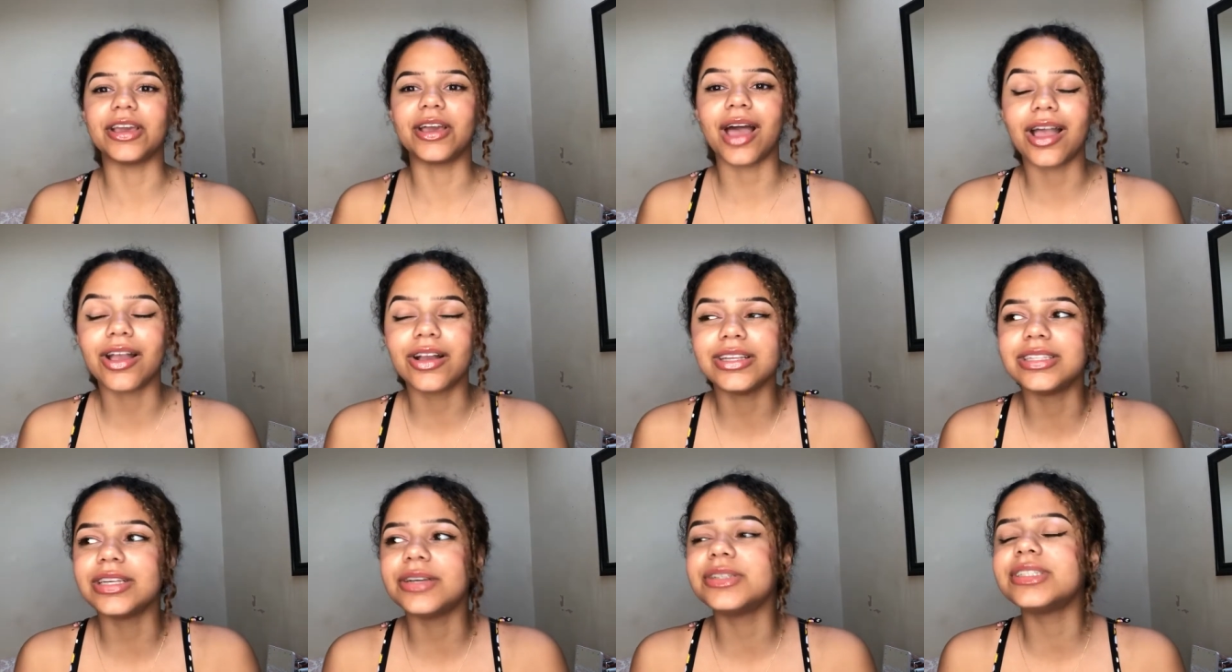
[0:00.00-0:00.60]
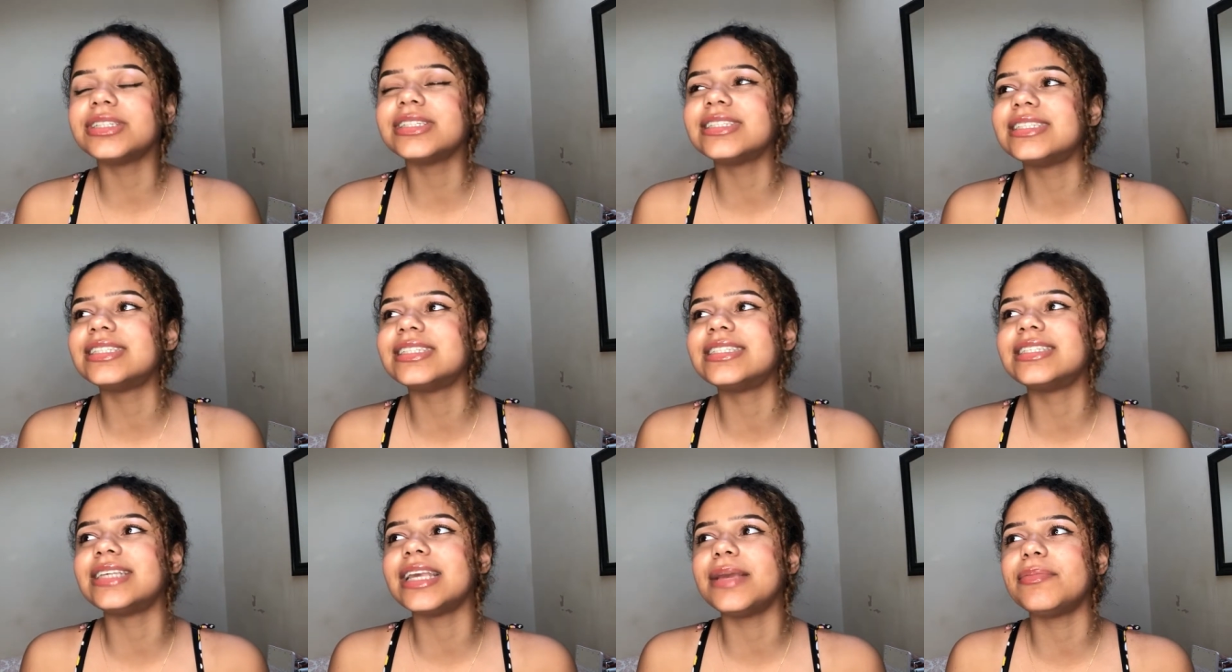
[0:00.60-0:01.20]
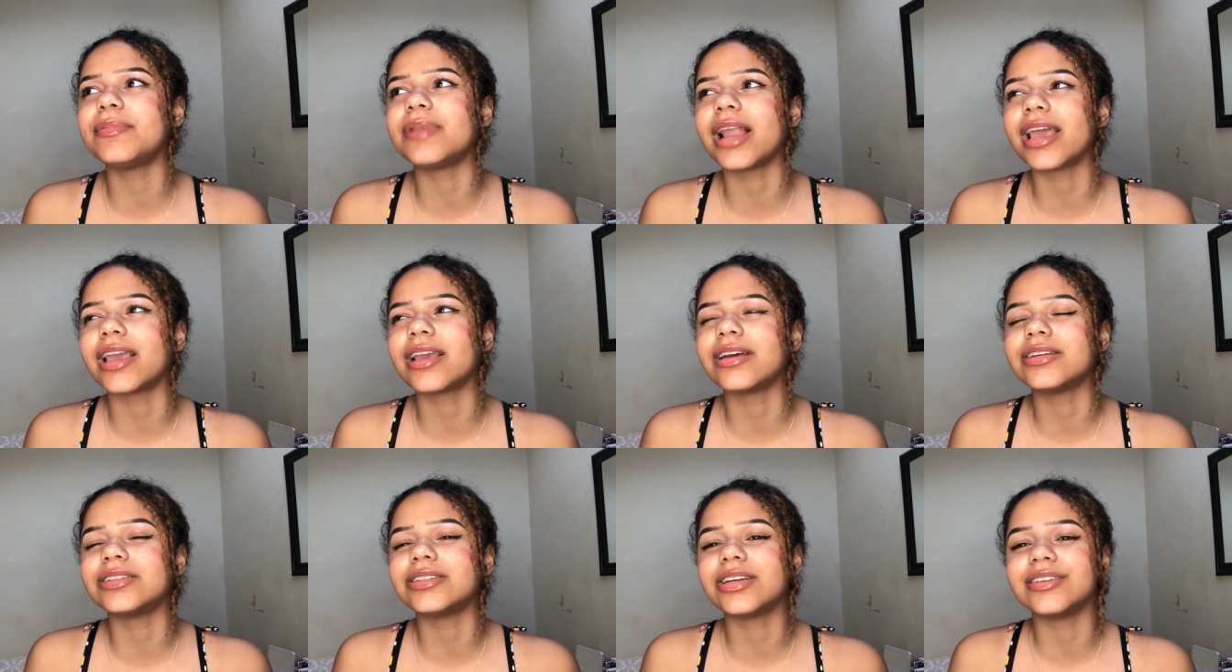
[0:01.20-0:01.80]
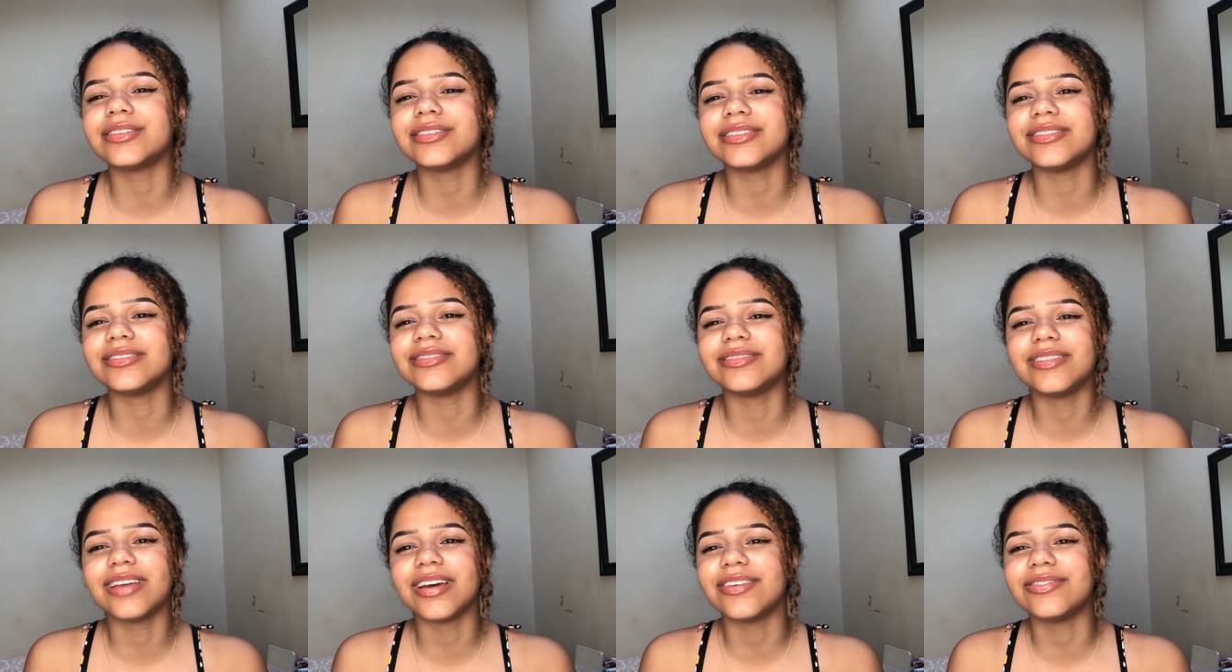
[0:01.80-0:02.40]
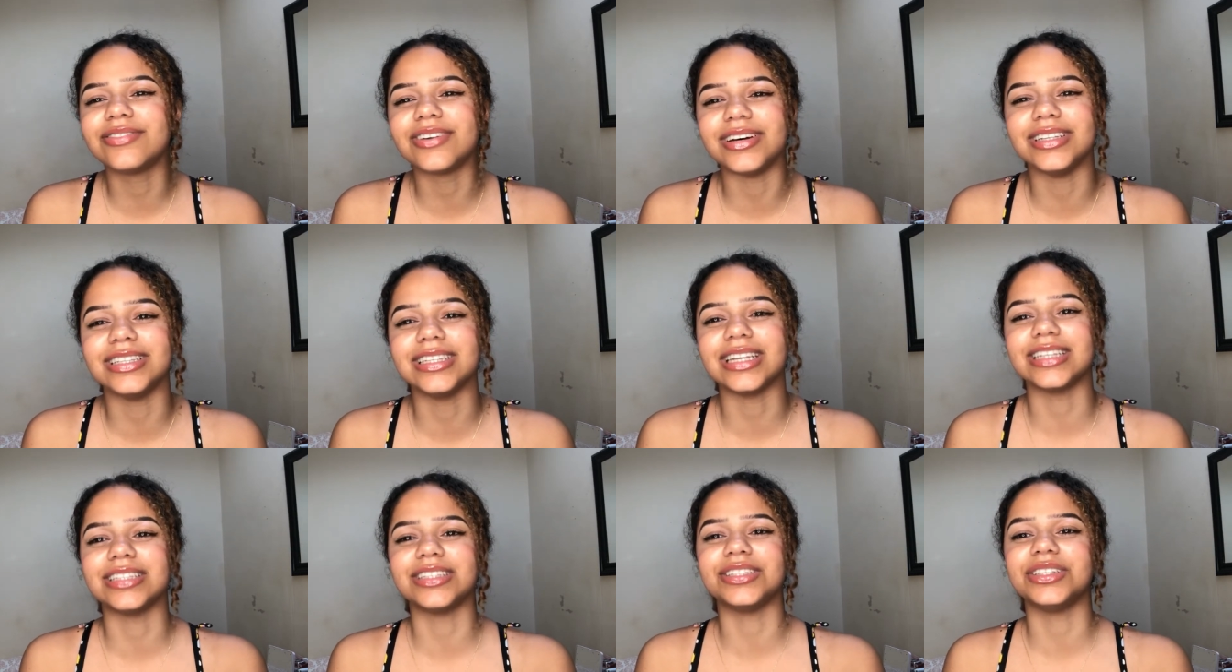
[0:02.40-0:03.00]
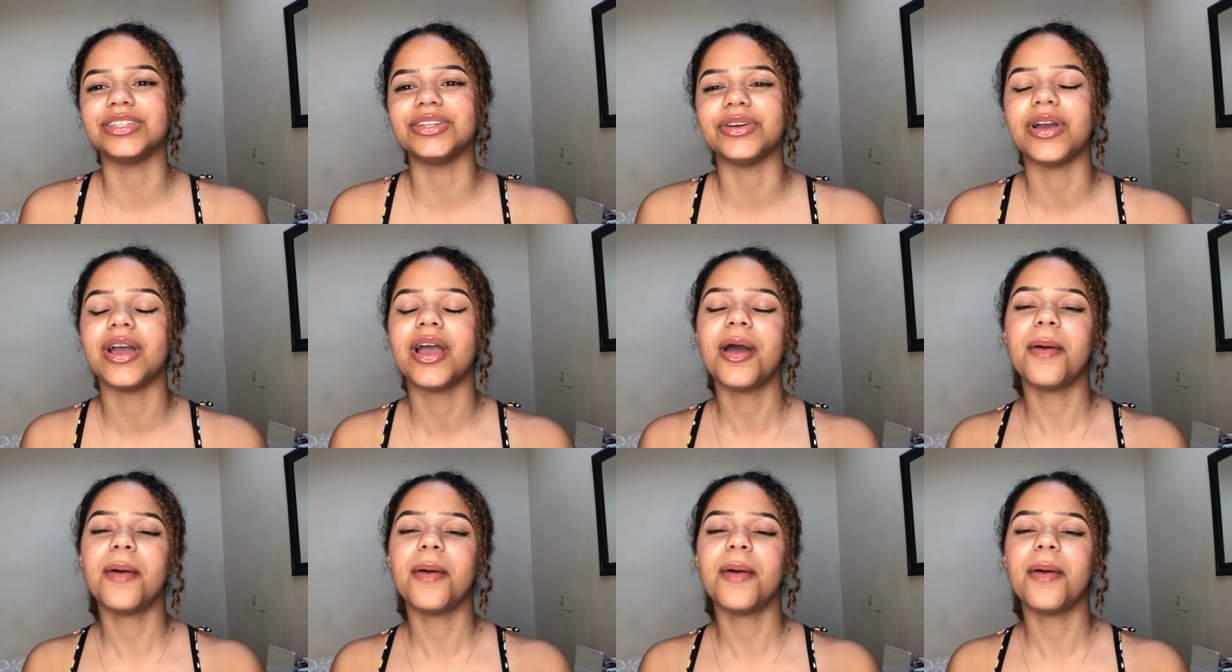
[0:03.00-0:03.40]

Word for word: because it just seemed like such a fun thing to do.